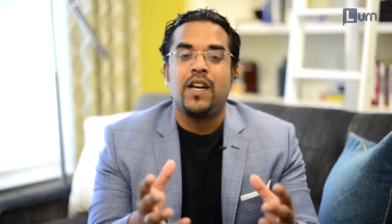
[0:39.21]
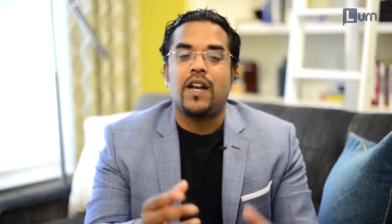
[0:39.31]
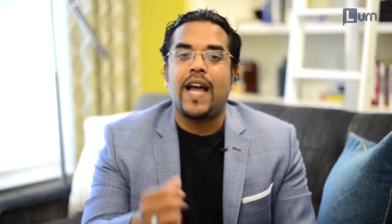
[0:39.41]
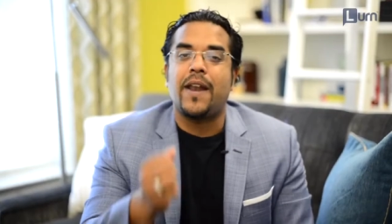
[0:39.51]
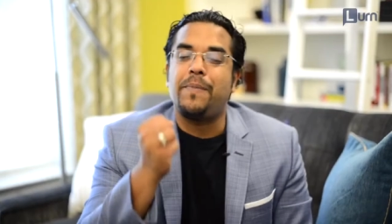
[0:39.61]
on
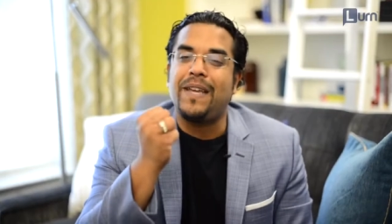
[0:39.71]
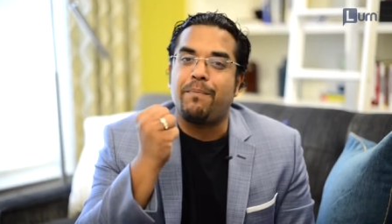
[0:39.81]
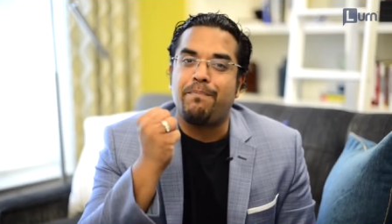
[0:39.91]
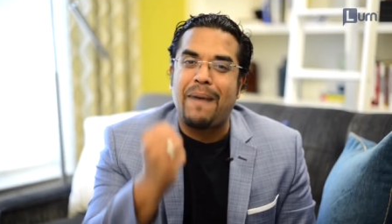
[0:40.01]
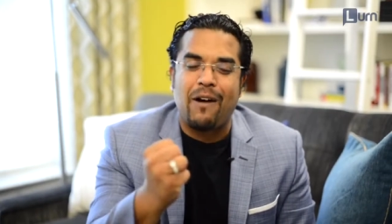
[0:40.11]
how to be a
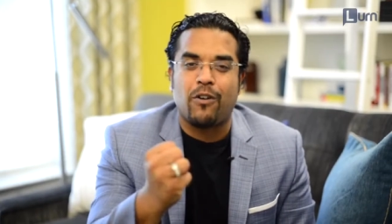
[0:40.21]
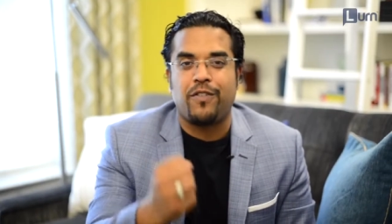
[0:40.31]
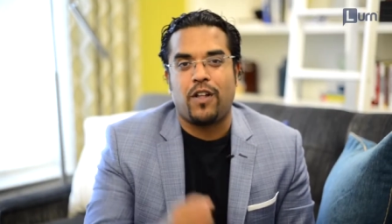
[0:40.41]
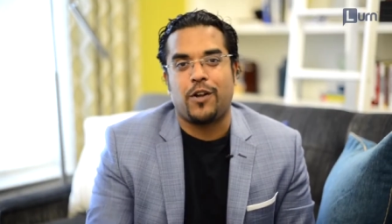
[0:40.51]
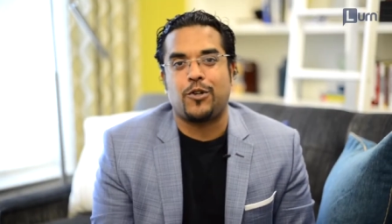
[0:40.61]

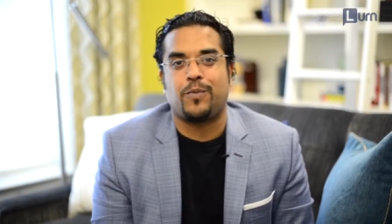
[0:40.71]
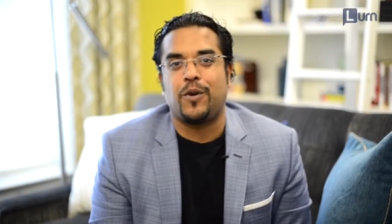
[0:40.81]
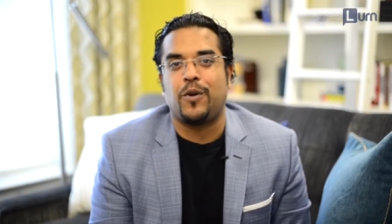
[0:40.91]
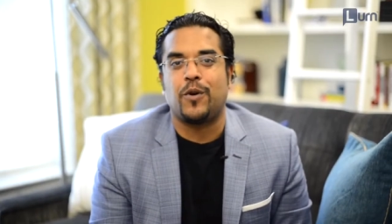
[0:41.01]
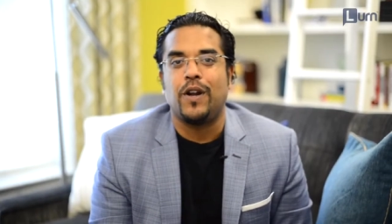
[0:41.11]
powerful
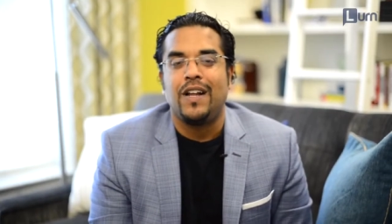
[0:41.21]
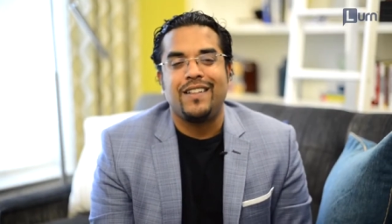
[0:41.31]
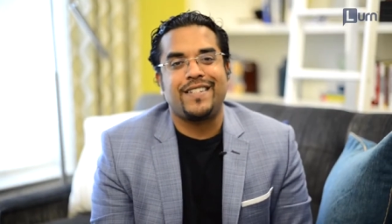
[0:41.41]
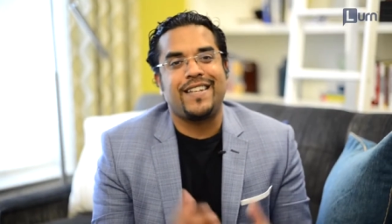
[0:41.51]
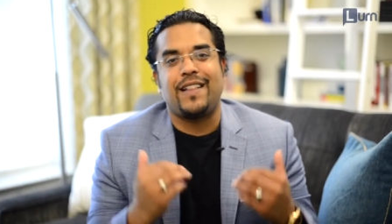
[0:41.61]
entrepreneur.
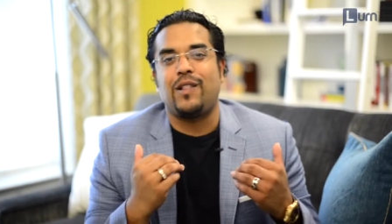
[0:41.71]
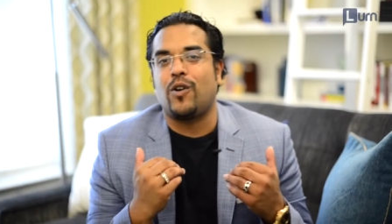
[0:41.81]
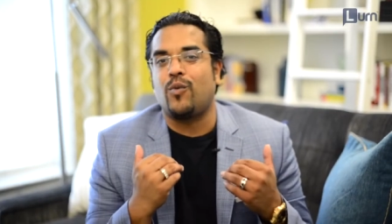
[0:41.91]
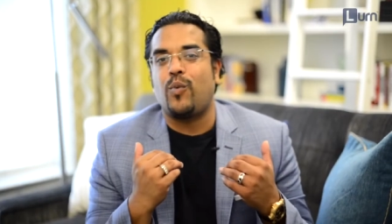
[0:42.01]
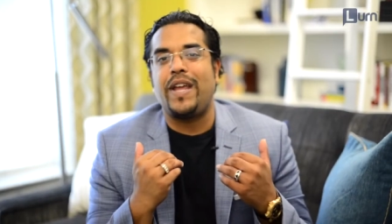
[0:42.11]
Listen at
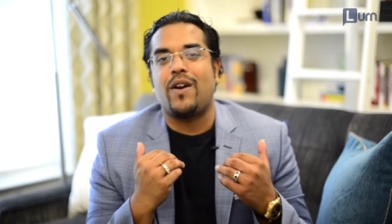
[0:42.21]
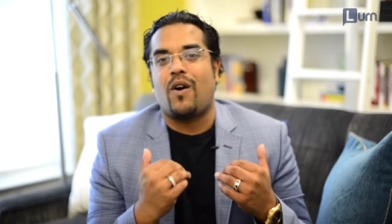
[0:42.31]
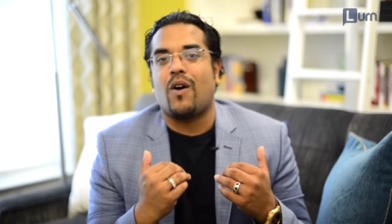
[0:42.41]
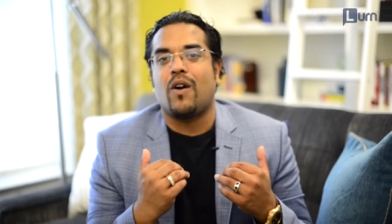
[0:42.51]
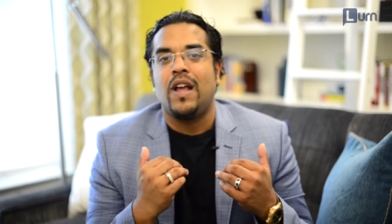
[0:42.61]
Lurn, we
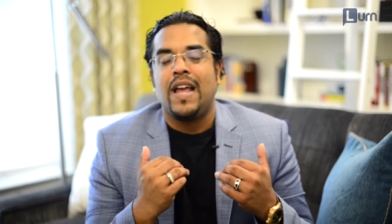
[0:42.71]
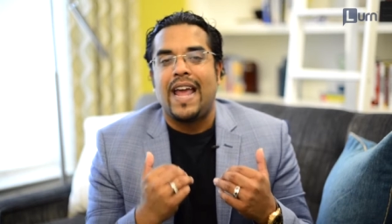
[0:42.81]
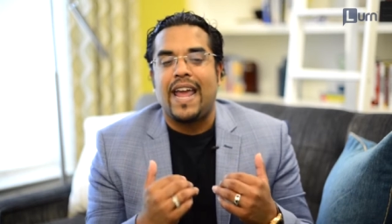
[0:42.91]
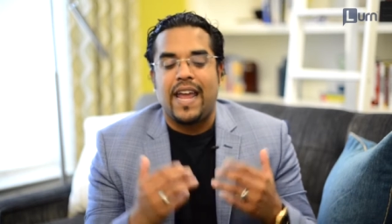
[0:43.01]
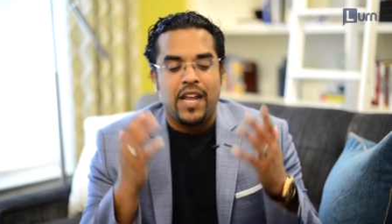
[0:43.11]
are
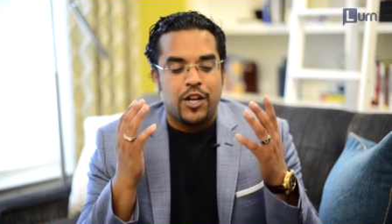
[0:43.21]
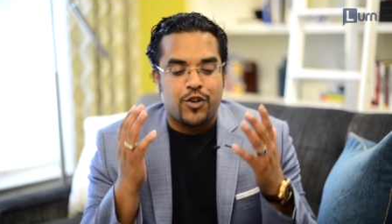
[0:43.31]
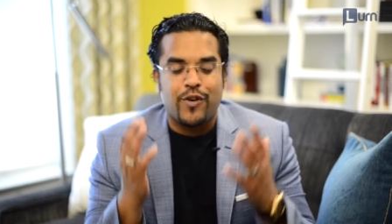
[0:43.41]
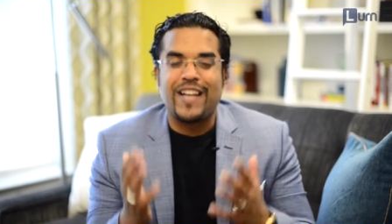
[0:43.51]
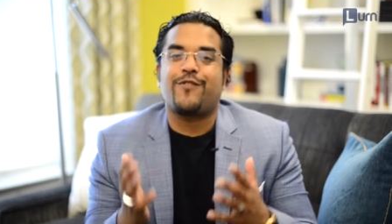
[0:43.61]
a
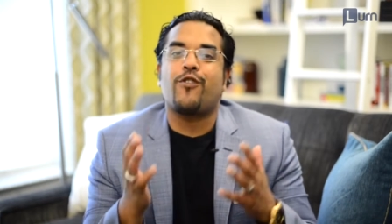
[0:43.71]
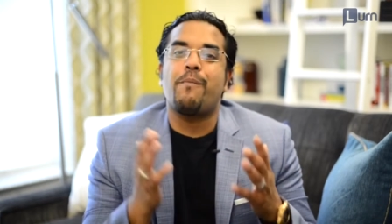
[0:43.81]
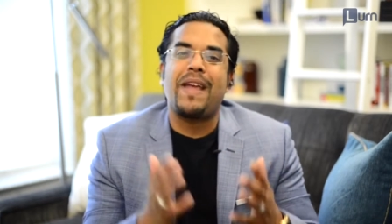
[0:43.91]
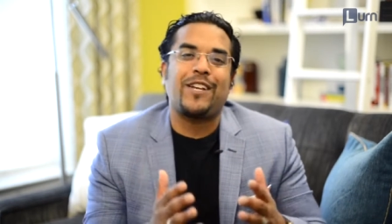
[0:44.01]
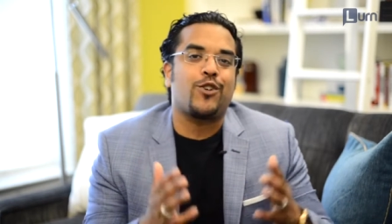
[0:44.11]

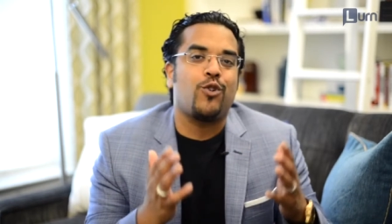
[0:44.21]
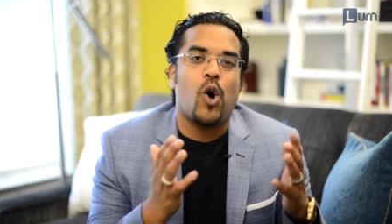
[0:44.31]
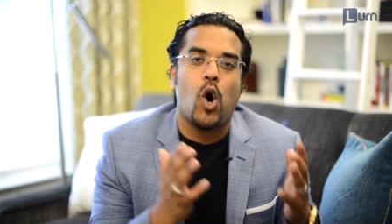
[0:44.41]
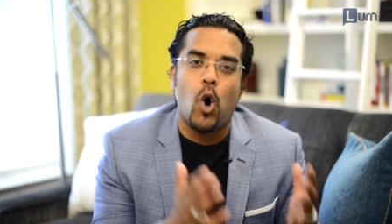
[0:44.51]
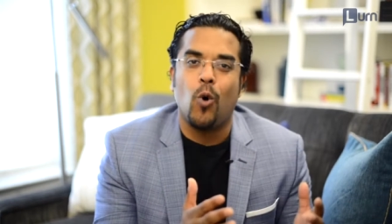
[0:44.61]
transformational
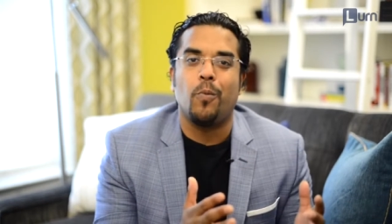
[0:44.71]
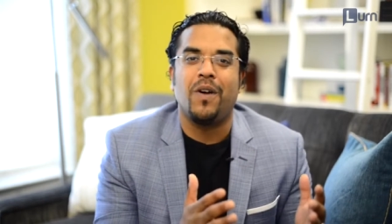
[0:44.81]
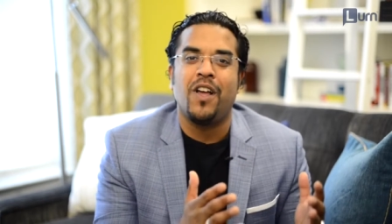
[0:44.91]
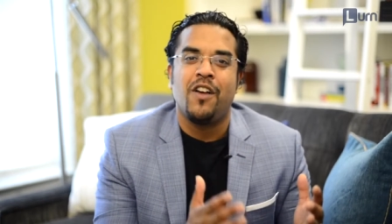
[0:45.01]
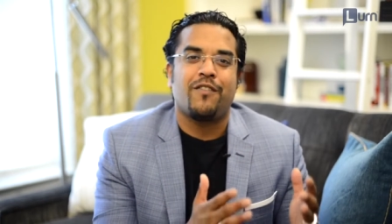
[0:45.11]

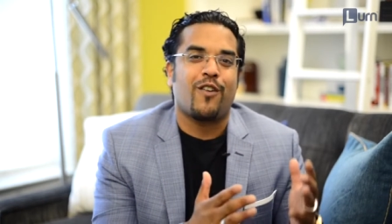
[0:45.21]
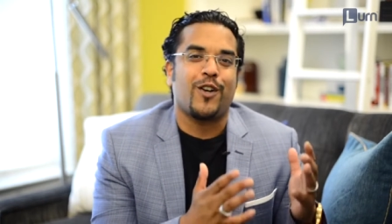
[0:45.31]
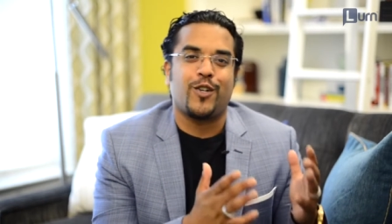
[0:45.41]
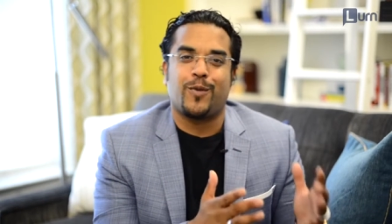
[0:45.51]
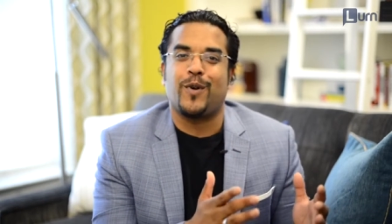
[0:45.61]
home for
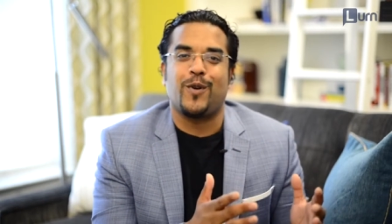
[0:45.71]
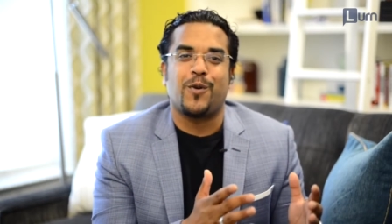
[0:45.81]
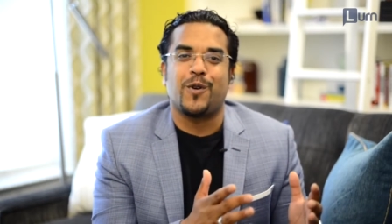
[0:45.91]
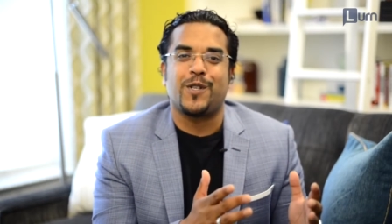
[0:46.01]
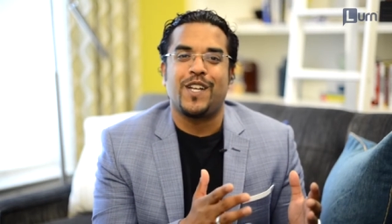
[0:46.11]

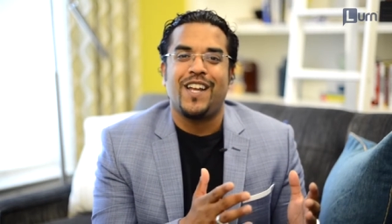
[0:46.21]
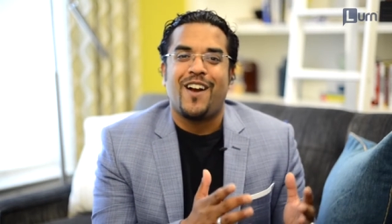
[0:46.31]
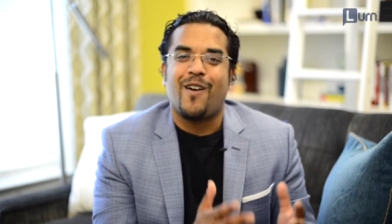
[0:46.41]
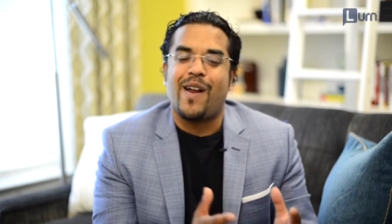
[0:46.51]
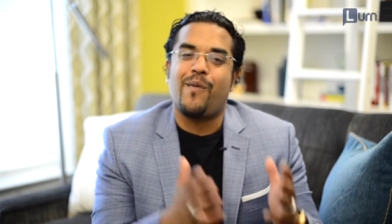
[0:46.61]
entrepreneurs
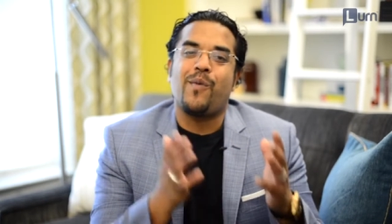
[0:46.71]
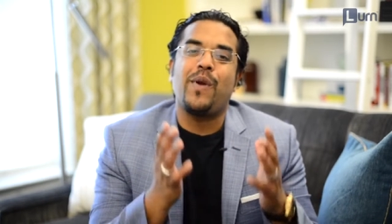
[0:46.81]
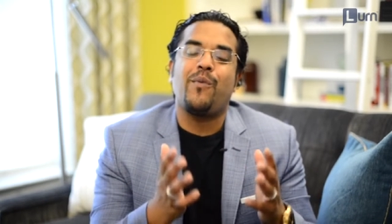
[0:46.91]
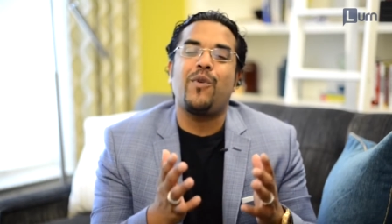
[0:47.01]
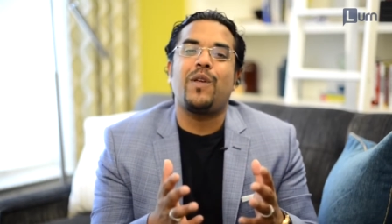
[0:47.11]
all right, when
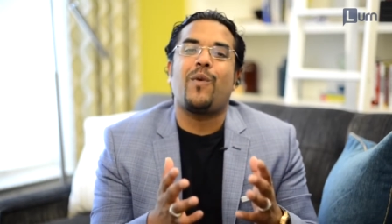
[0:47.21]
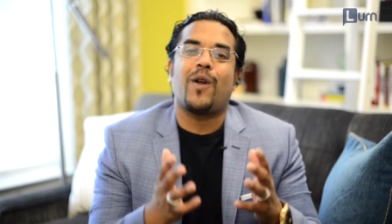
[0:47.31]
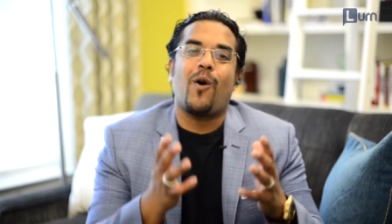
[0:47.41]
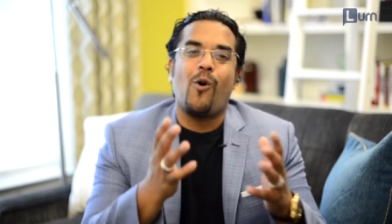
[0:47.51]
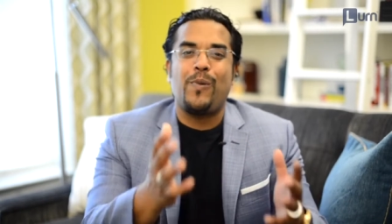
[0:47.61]
we really want
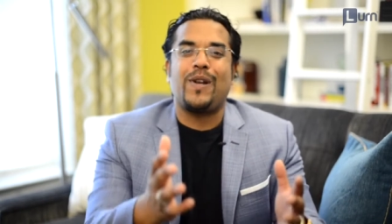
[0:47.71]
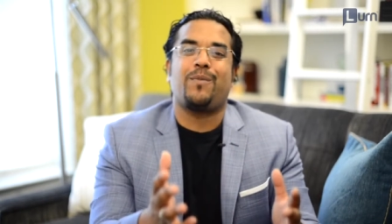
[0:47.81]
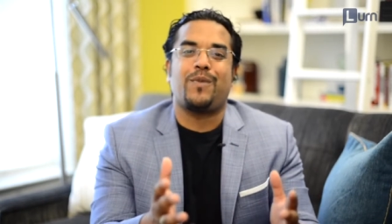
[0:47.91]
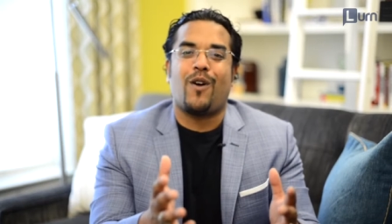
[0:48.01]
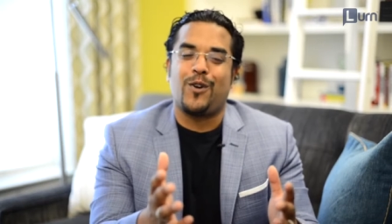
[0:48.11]
to open
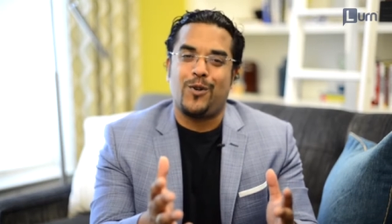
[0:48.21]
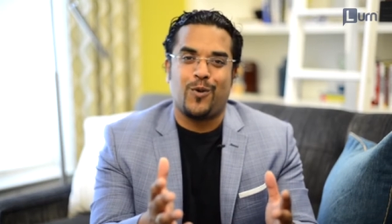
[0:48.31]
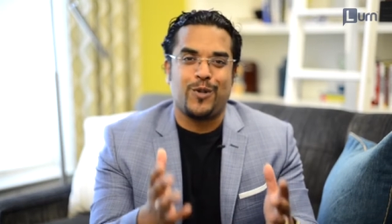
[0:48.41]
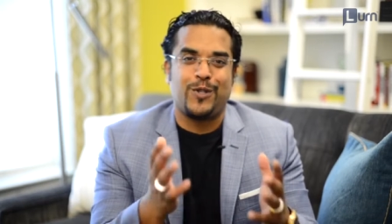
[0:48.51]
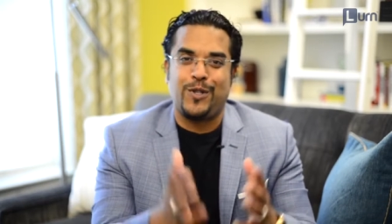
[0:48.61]
up our
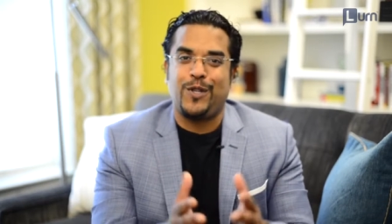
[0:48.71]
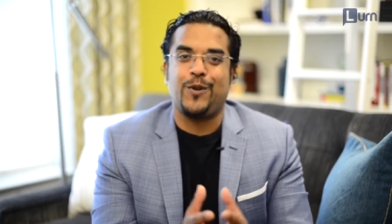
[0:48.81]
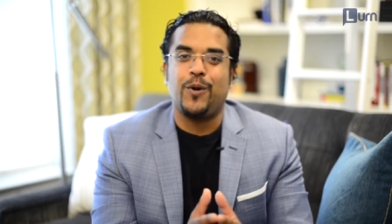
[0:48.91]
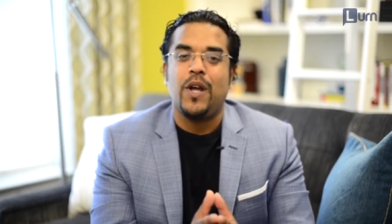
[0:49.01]
doors to you.